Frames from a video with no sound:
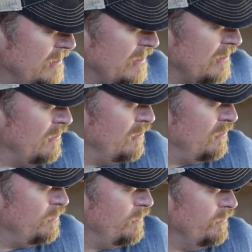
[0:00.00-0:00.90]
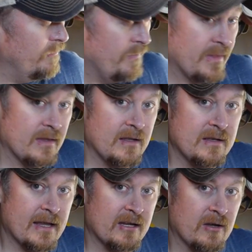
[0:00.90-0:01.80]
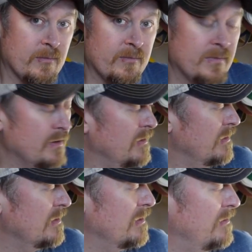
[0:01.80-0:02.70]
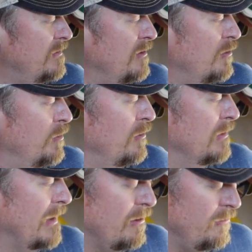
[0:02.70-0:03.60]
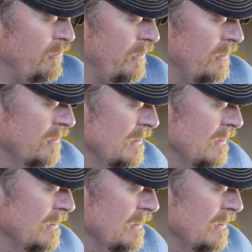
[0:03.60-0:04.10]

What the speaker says: use Dykem steel blue layout fluid.